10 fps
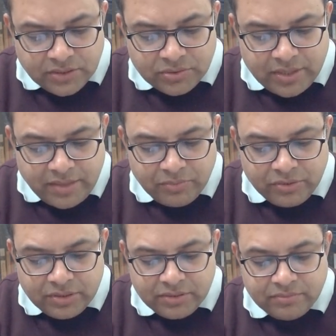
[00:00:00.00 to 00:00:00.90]
So then
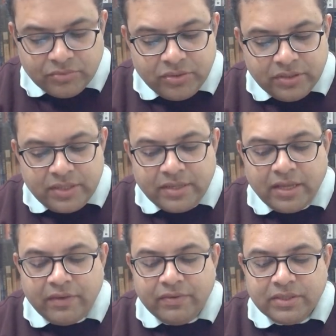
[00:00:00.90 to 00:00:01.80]
Buddha, Buddha then
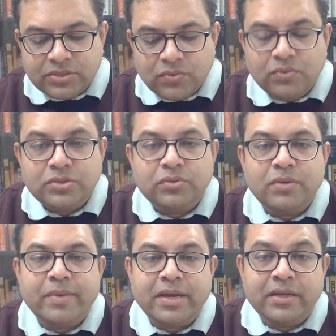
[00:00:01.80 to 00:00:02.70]
gave a discourse to
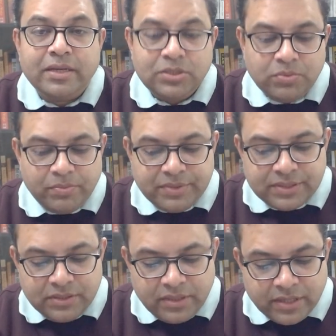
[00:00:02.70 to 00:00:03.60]
the mendicants who were
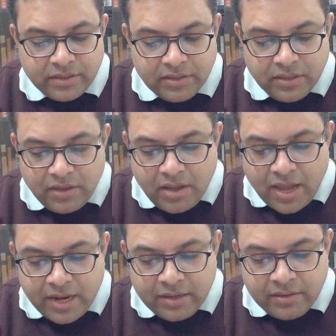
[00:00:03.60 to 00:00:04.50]
present there,
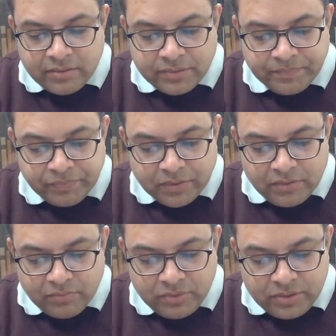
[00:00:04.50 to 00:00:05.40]
and uh,
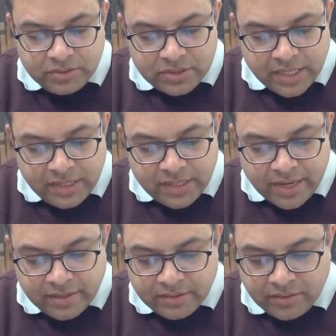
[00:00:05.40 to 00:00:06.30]
Buddha said
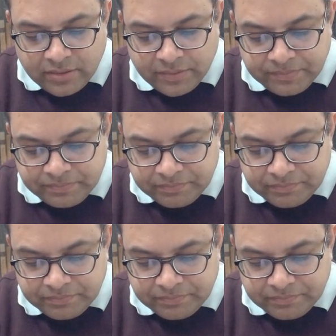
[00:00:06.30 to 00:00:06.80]
that uh,